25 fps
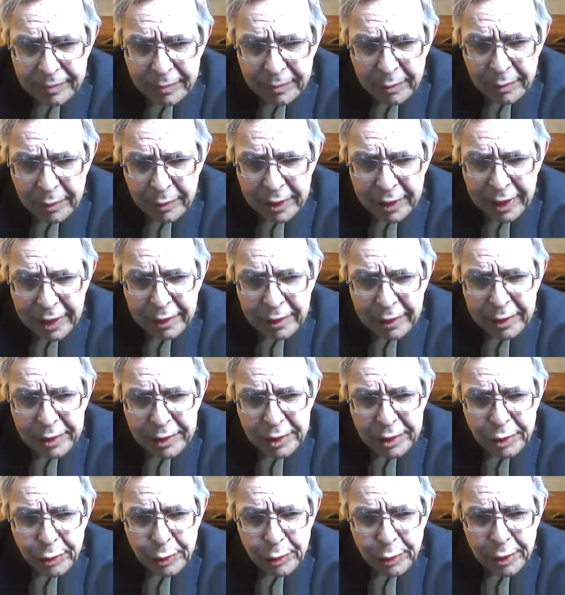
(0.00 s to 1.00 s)
without
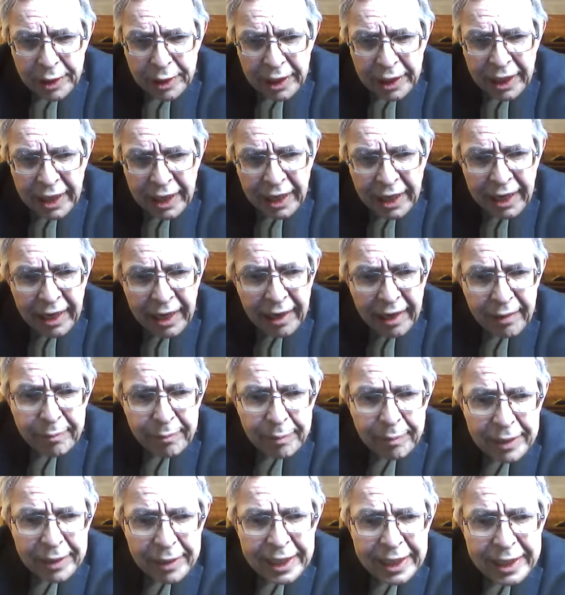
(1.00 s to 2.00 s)
concern of
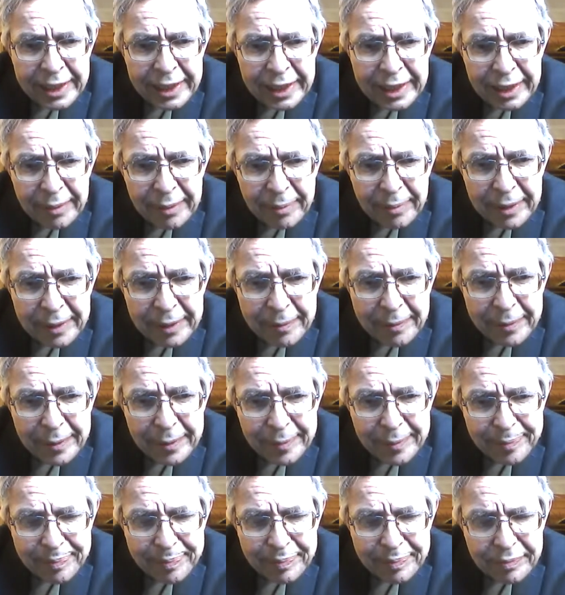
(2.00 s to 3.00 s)
panicking people.